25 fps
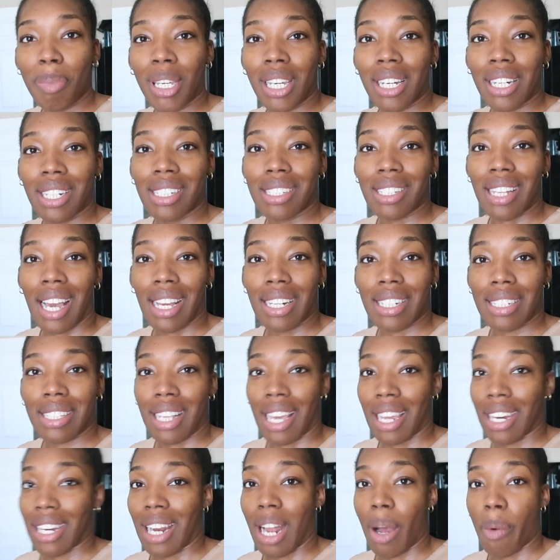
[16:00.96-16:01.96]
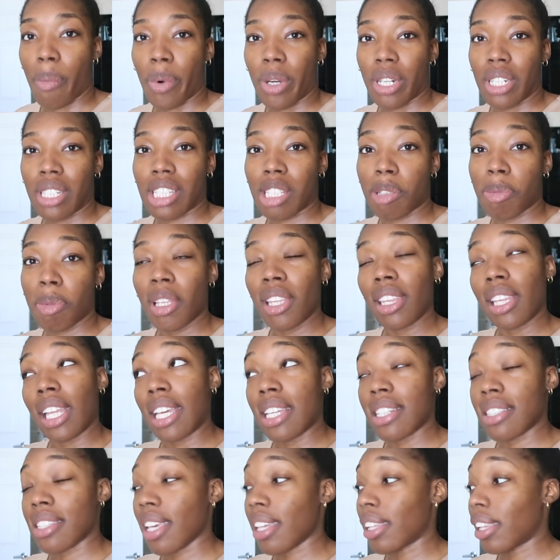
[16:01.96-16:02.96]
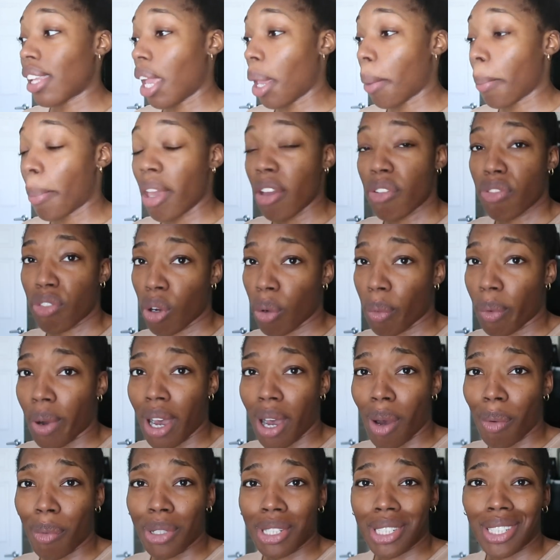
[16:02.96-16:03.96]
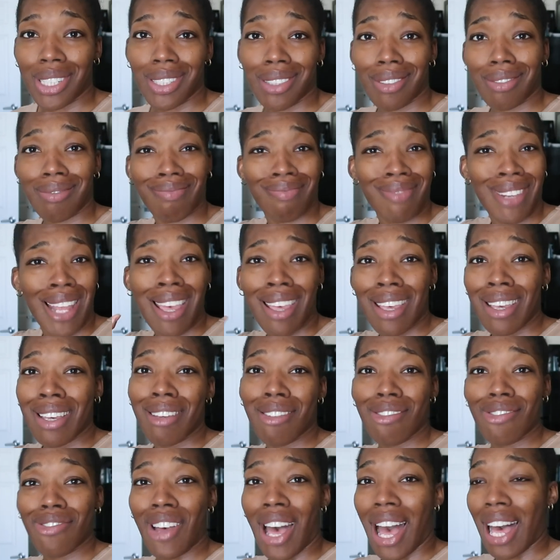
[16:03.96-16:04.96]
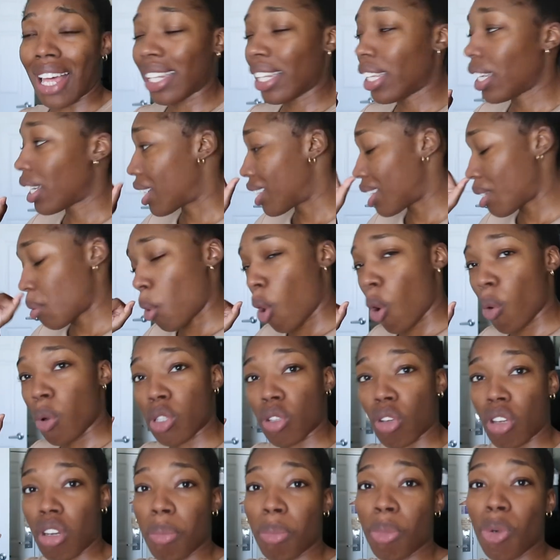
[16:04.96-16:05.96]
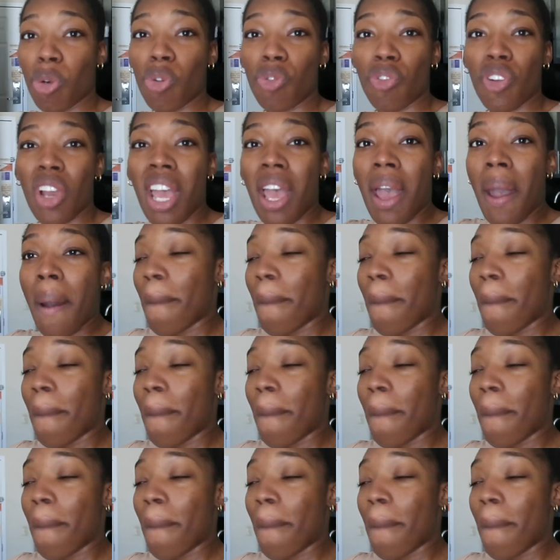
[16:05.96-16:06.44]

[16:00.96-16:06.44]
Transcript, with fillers: because I decided I wanted to be lazy and lay in bed for a while, which is valid because I'm always on the move.